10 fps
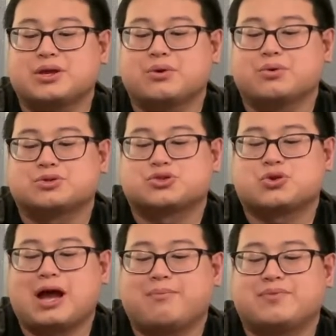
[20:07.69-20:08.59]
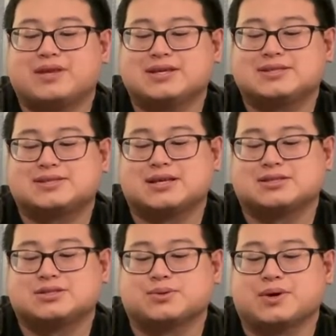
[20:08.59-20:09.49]
you strap this
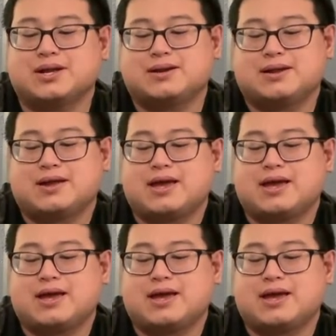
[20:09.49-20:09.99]
into it,